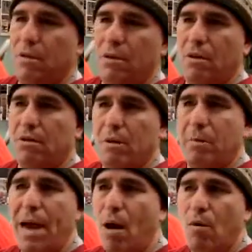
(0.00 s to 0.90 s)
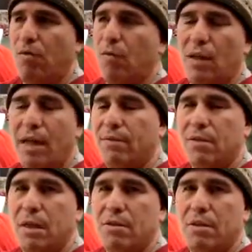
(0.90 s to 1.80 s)
there's a powerful life
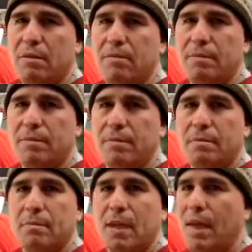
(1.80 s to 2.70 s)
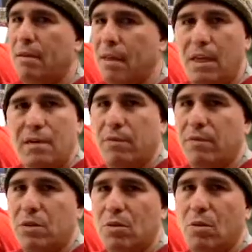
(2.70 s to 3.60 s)
lesson at the end of
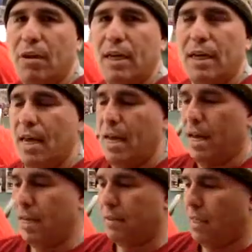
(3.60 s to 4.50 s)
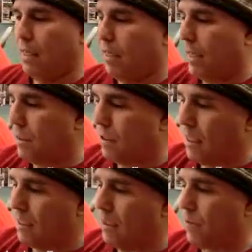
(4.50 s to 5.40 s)
every story, and at the end, just
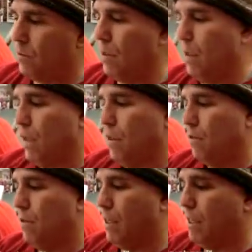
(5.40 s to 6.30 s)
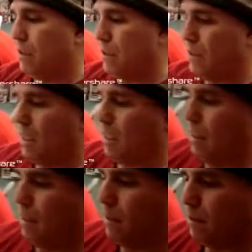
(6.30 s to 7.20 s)
like this one, you get to
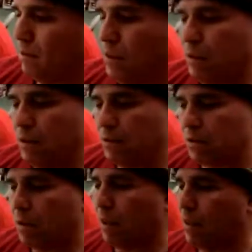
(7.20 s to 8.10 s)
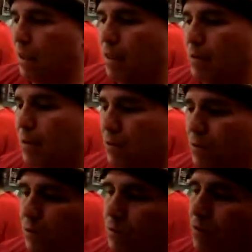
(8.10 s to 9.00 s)
see this
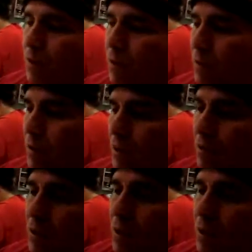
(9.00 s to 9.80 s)
is when Rio and